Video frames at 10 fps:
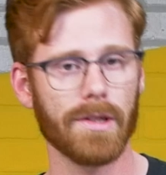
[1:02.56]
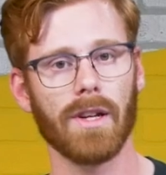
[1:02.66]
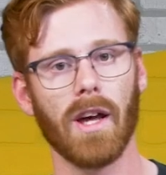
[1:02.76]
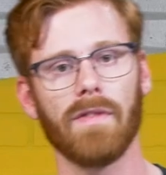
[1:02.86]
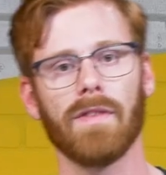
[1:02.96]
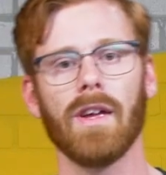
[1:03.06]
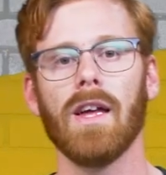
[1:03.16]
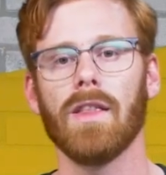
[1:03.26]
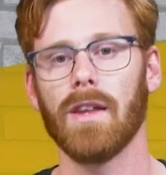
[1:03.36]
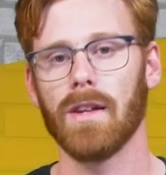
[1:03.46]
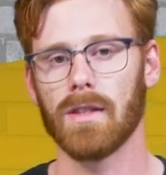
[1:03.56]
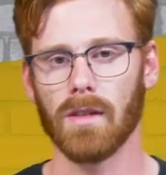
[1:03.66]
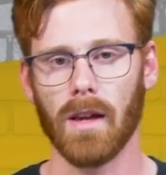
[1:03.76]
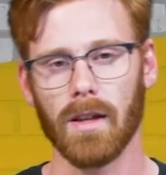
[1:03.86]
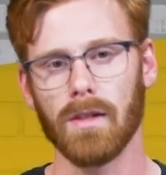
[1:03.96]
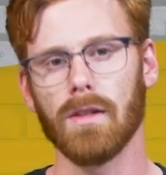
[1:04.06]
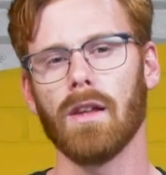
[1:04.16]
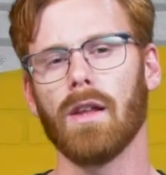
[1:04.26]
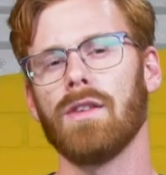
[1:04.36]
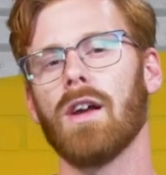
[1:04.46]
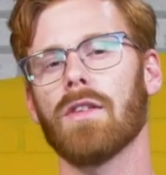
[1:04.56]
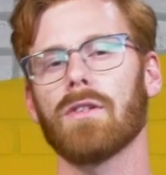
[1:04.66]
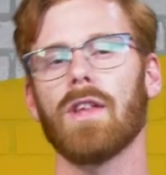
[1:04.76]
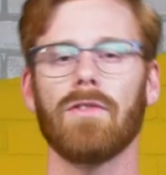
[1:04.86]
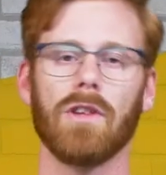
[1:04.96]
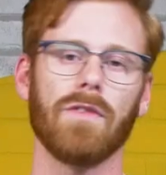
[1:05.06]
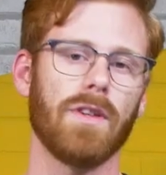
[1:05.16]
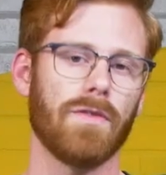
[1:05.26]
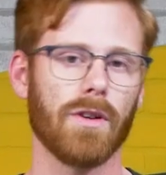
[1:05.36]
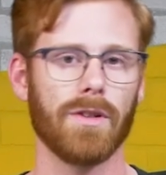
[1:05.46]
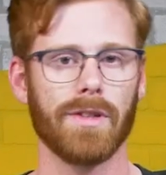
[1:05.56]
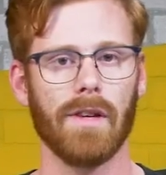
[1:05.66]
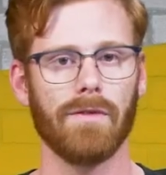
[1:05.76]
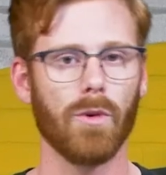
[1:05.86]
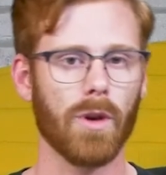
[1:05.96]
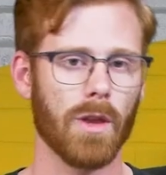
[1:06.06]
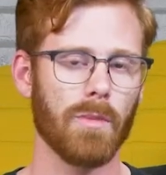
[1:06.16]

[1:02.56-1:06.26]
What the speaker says: enough that it's another level of difficulty for the